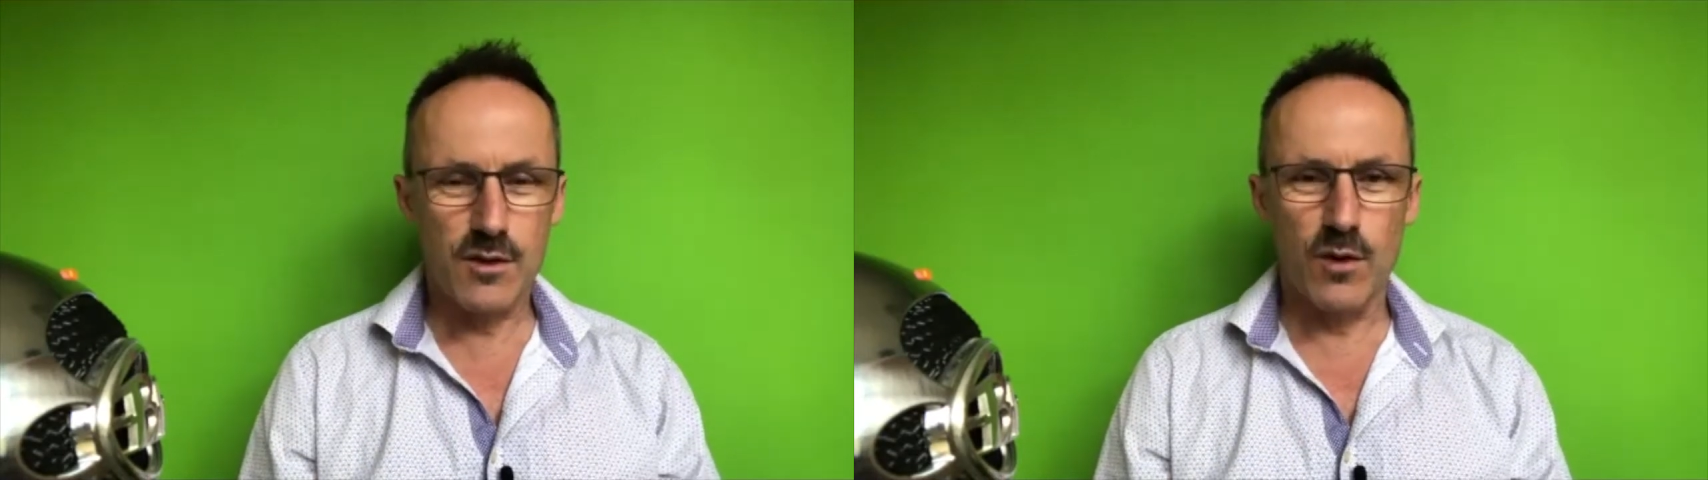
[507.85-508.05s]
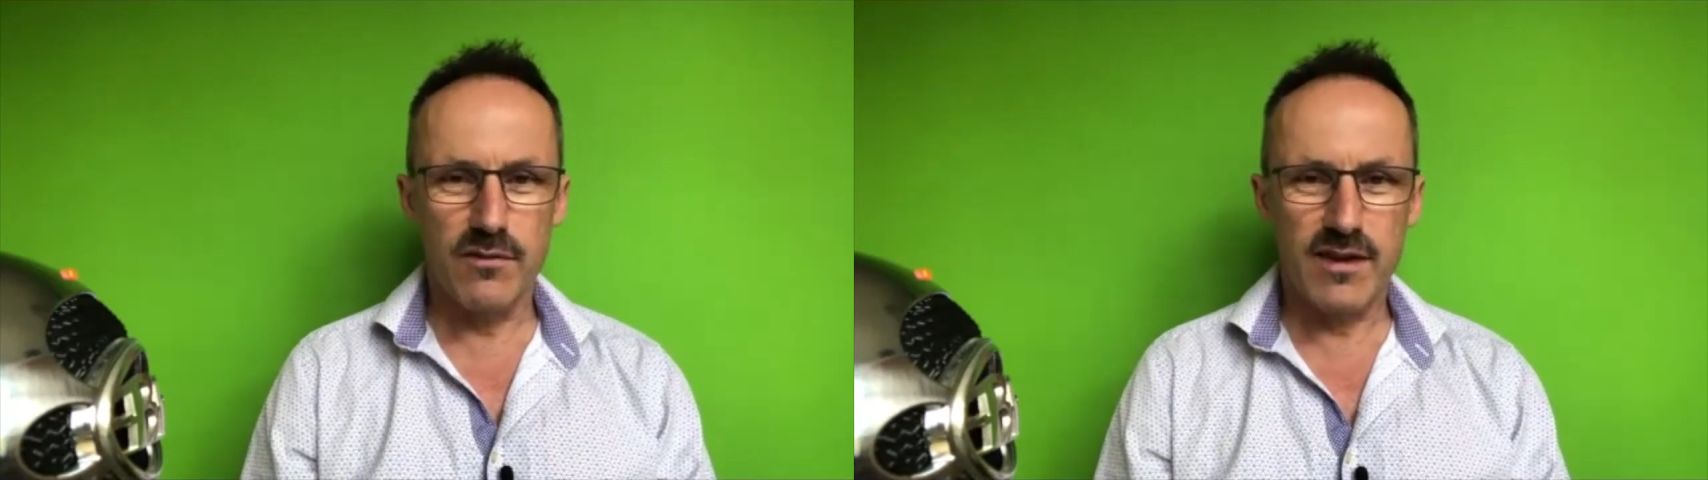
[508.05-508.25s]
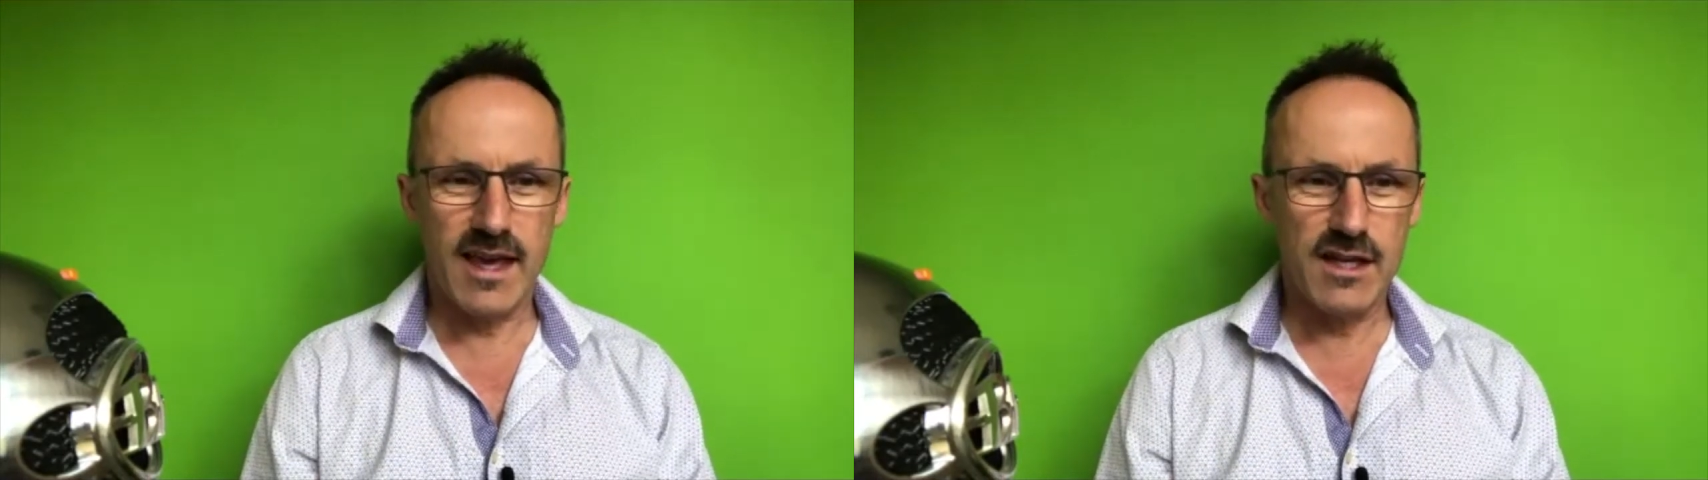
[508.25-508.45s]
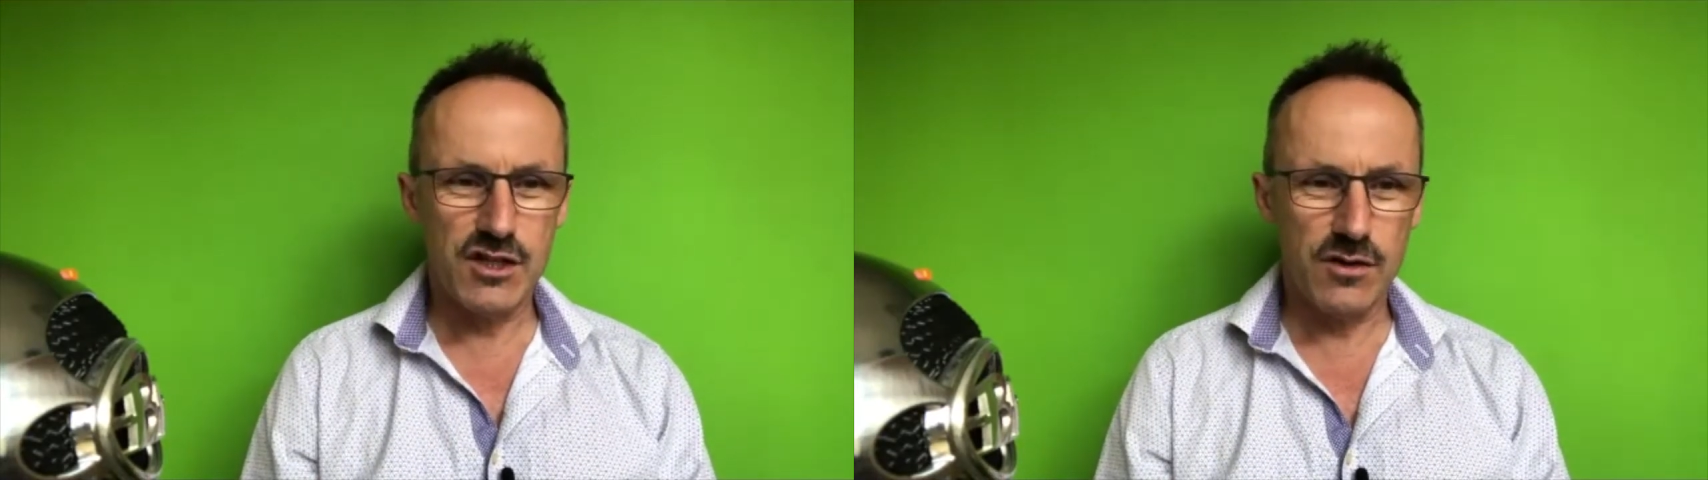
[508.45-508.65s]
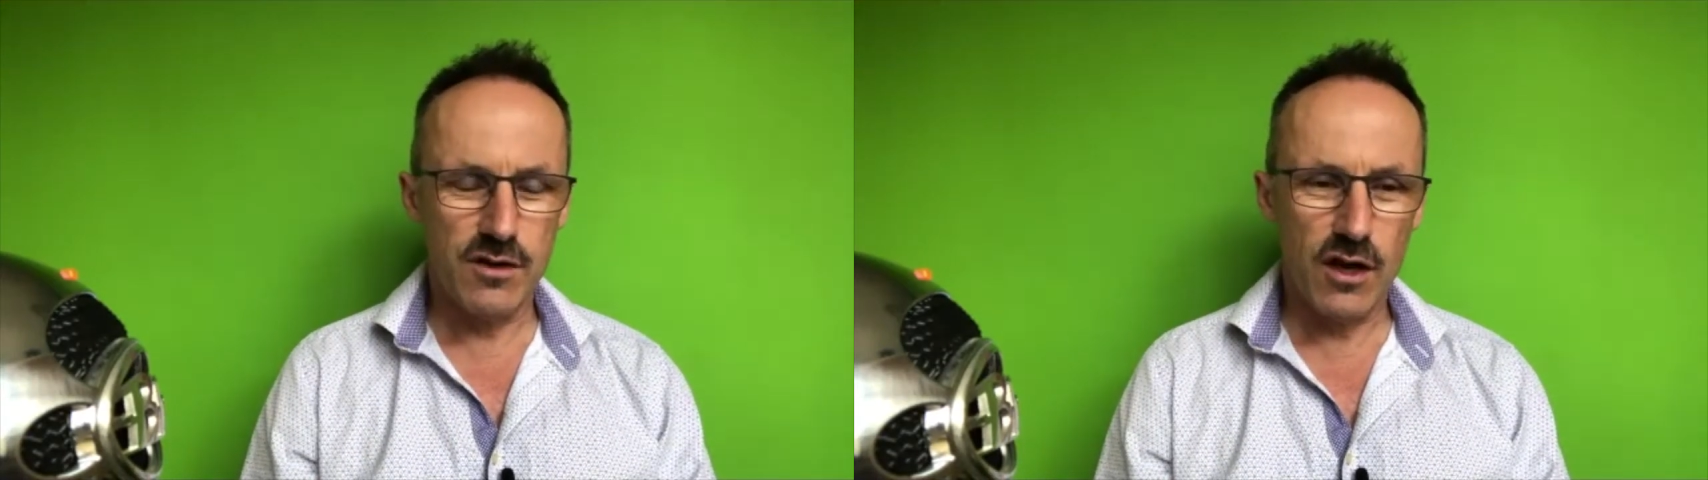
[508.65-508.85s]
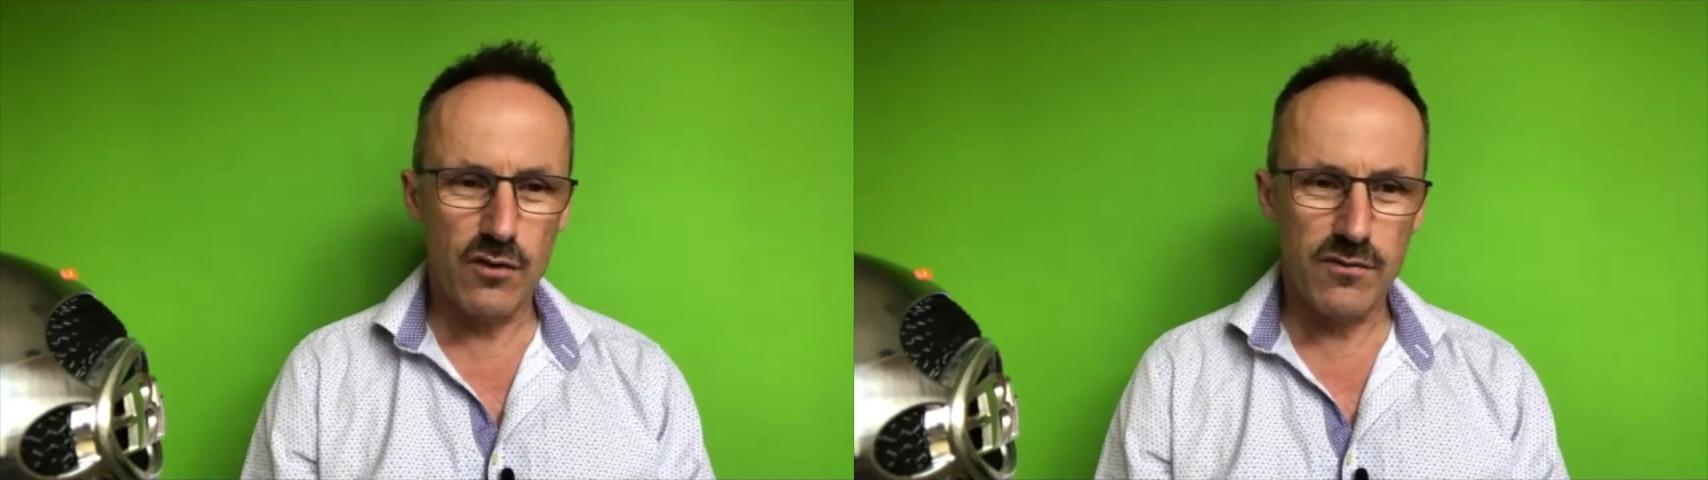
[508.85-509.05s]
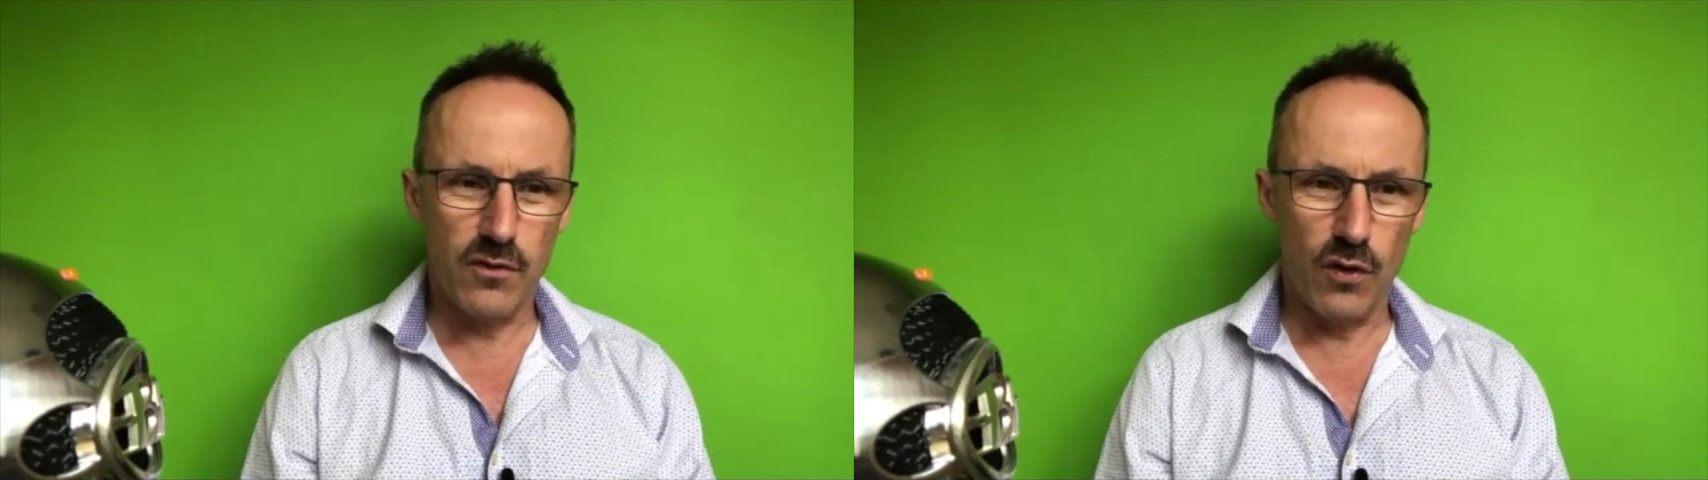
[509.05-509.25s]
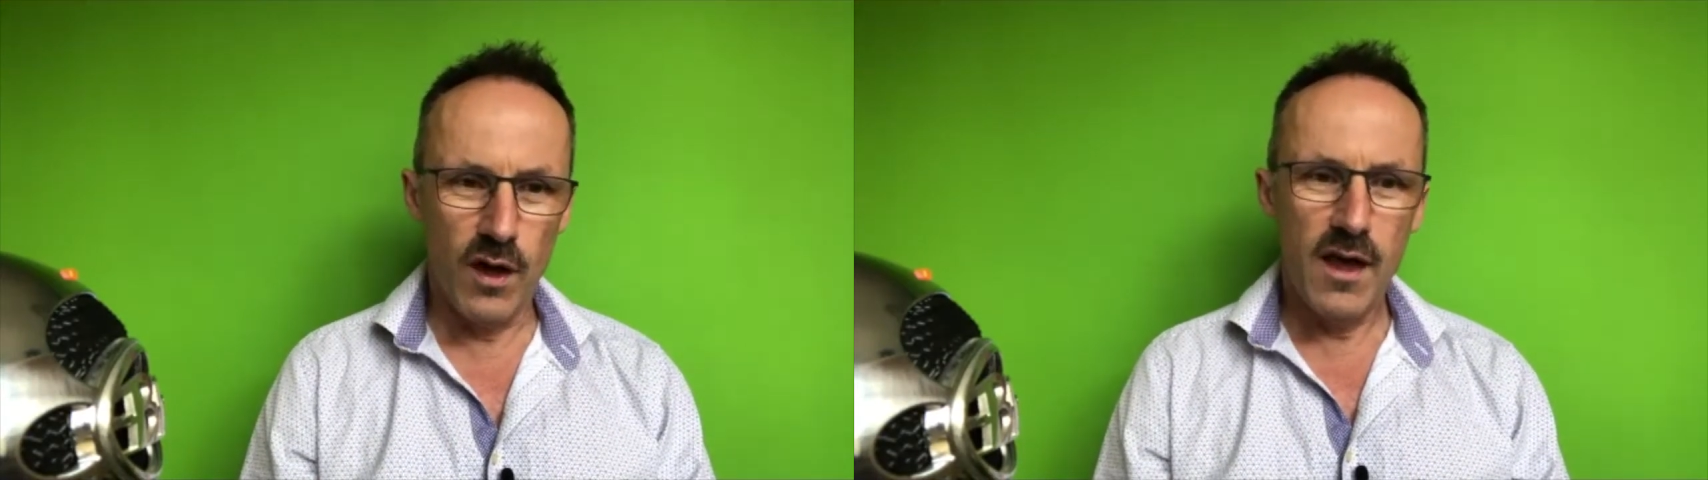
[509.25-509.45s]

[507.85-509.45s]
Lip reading: qualification you go for,